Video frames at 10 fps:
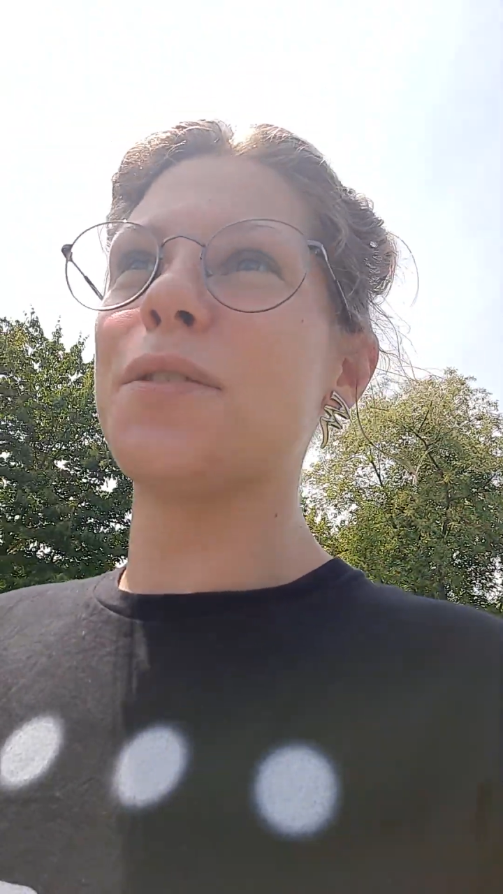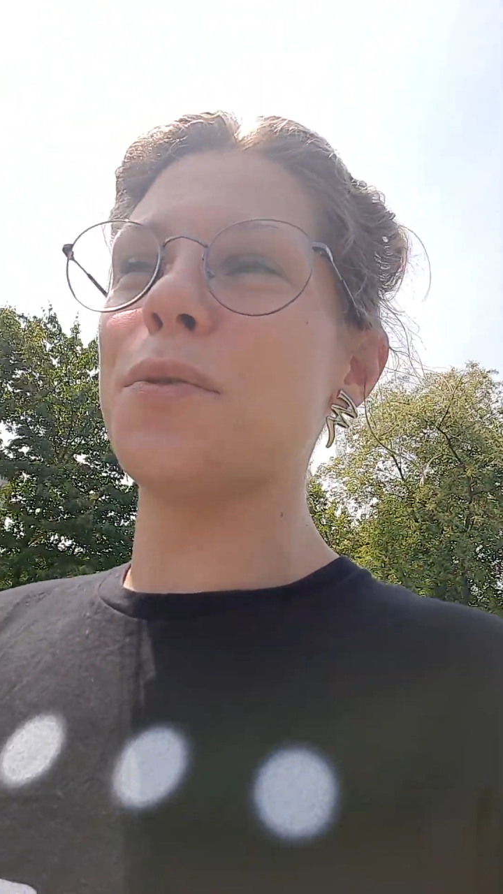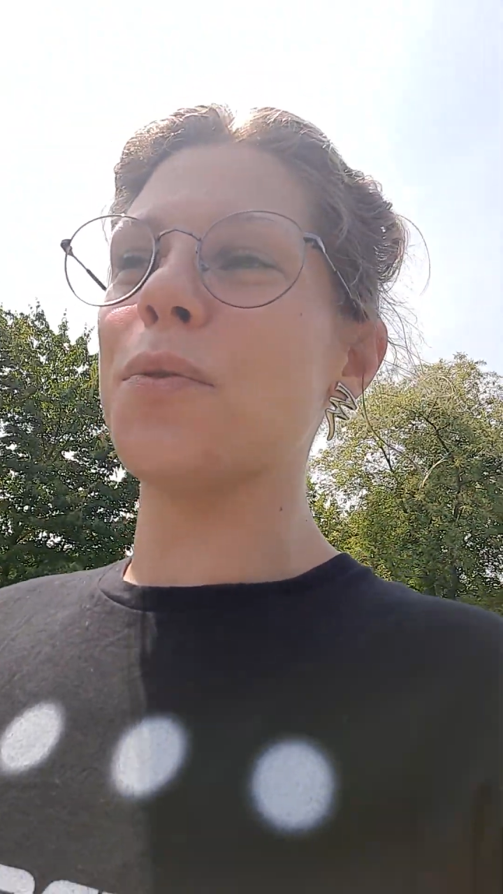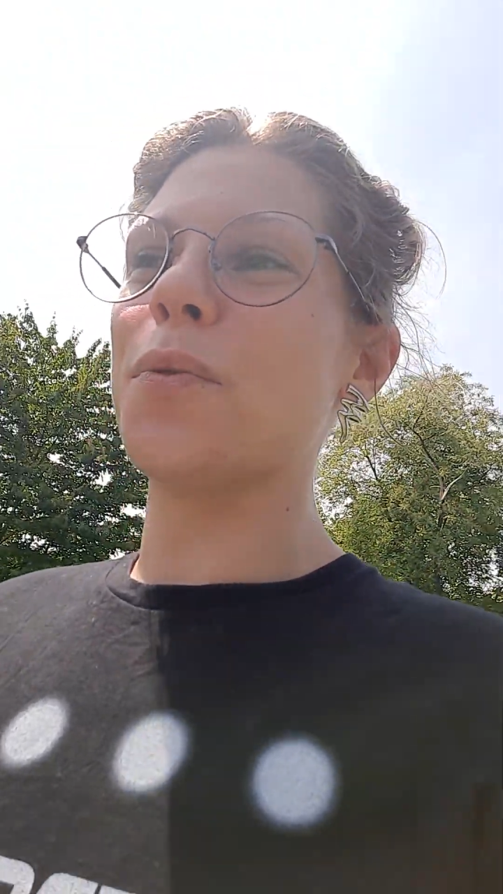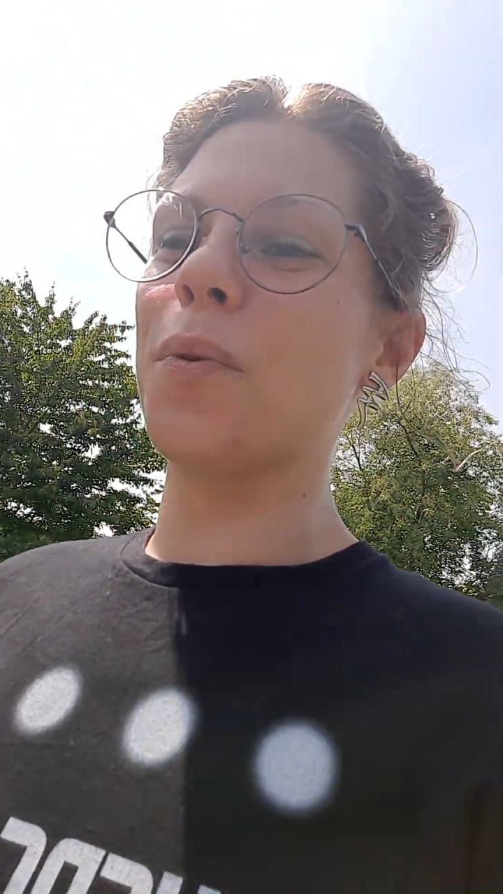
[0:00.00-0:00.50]

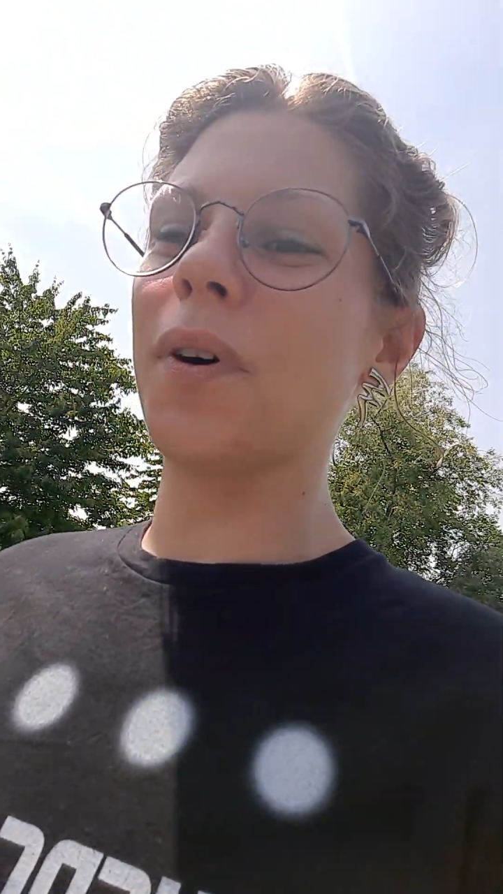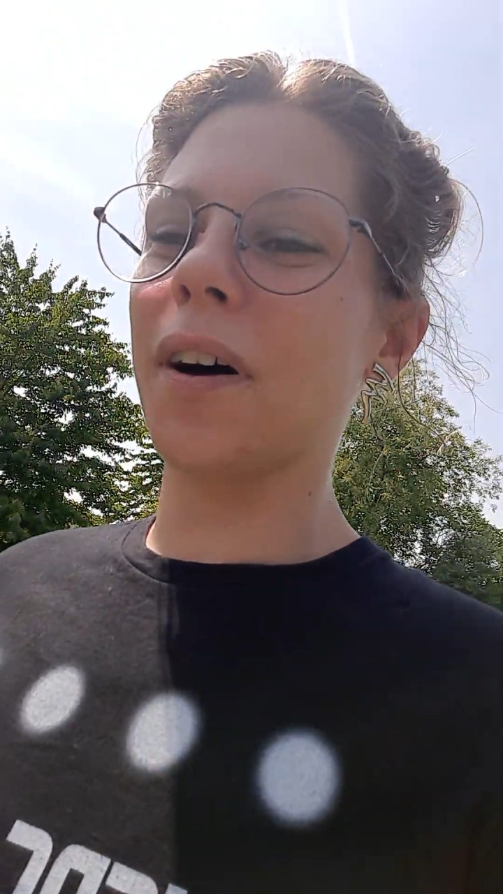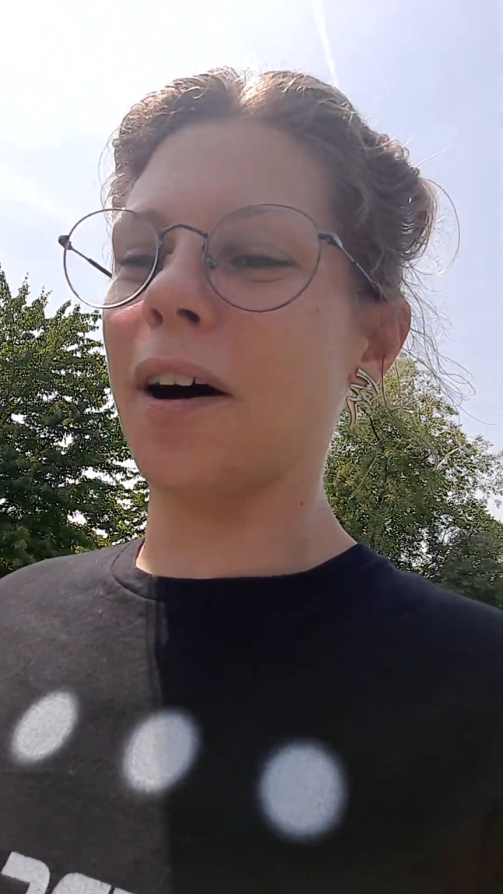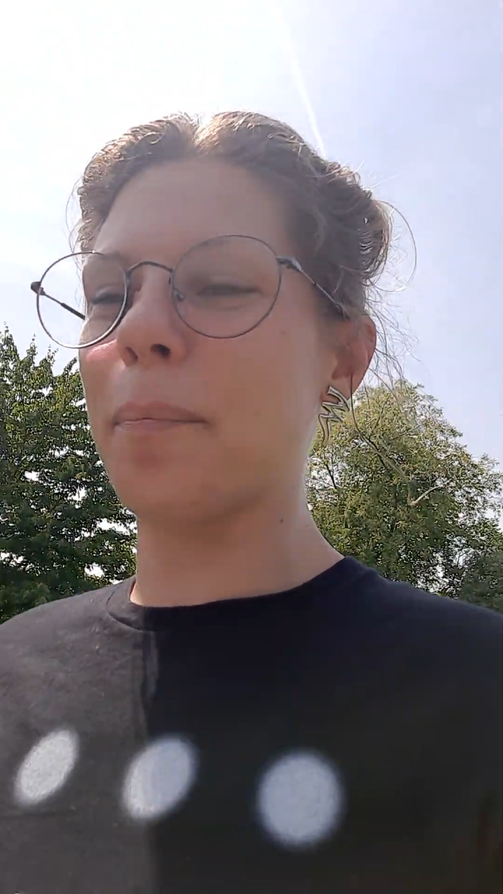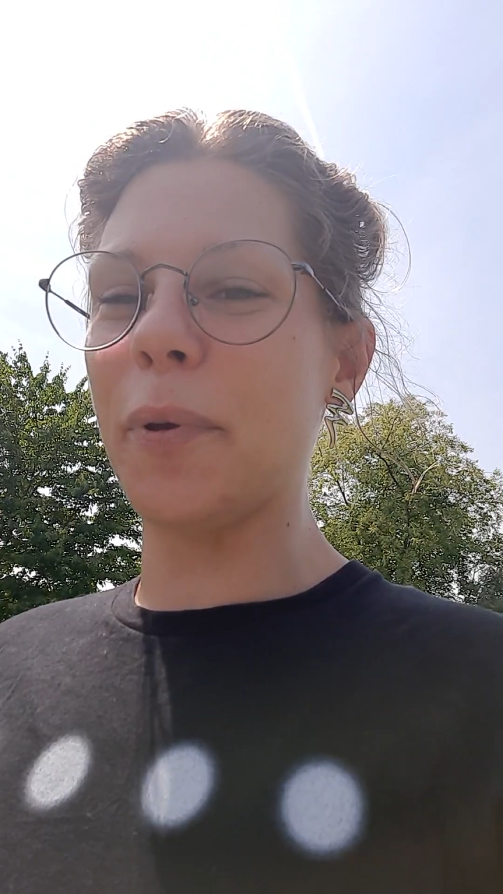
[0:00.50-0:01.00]

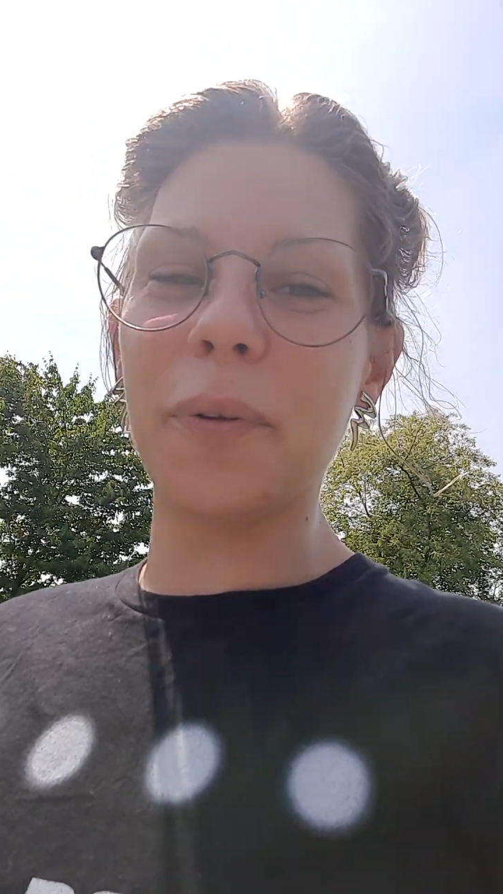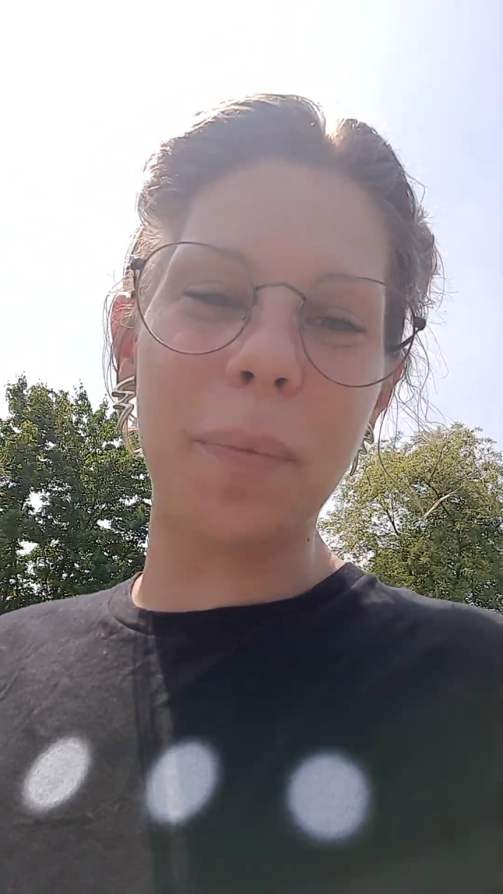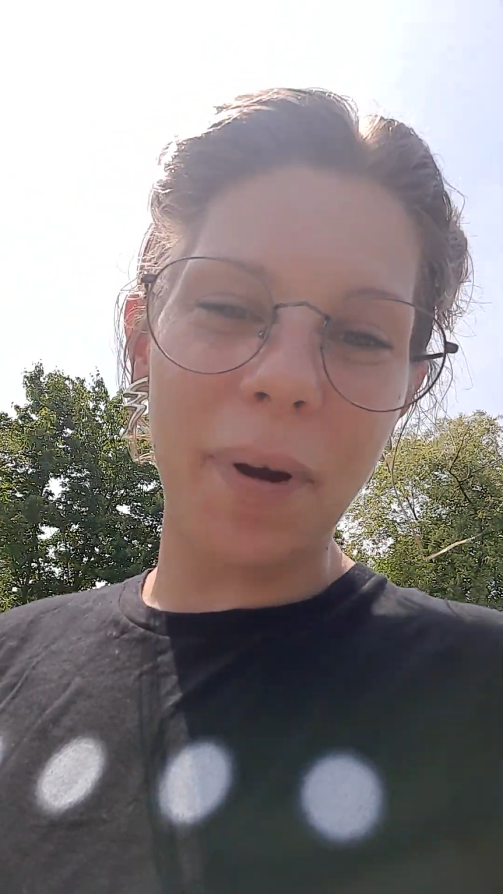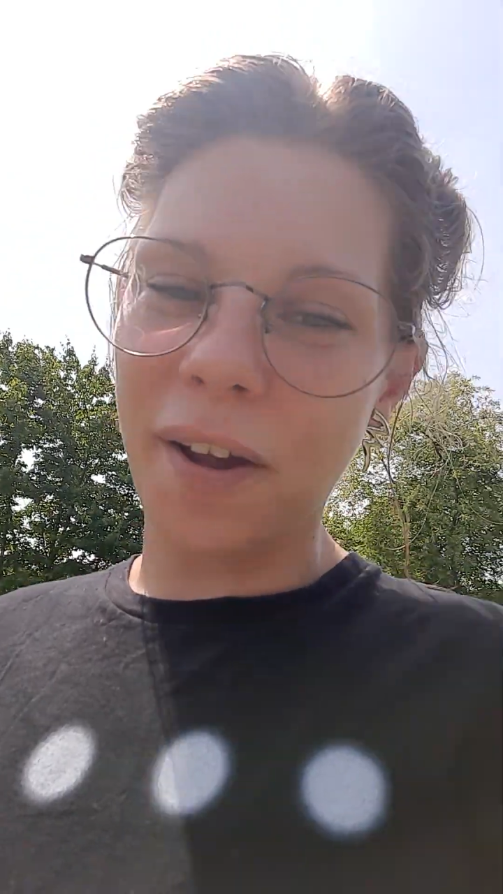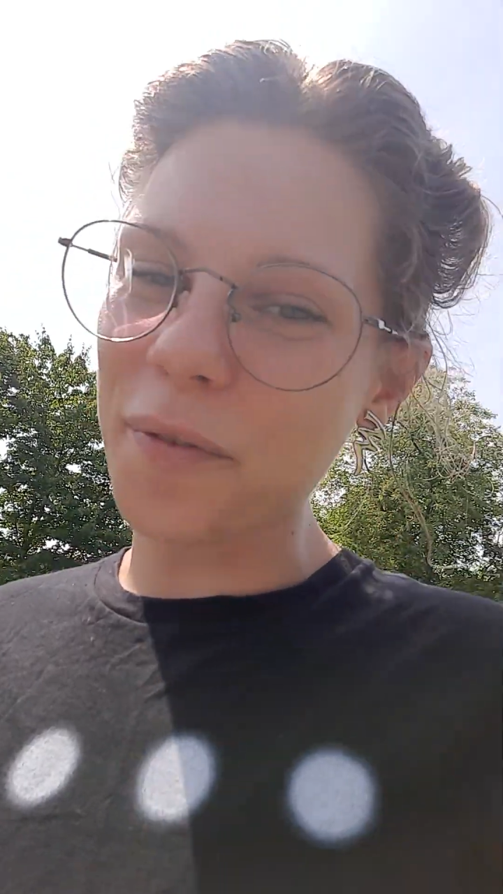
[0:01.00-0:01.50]
to build
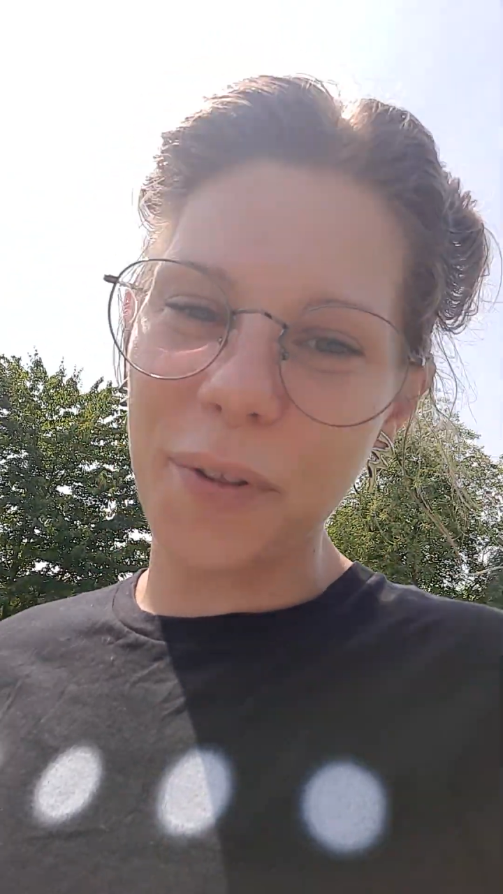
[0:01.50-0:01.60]
upon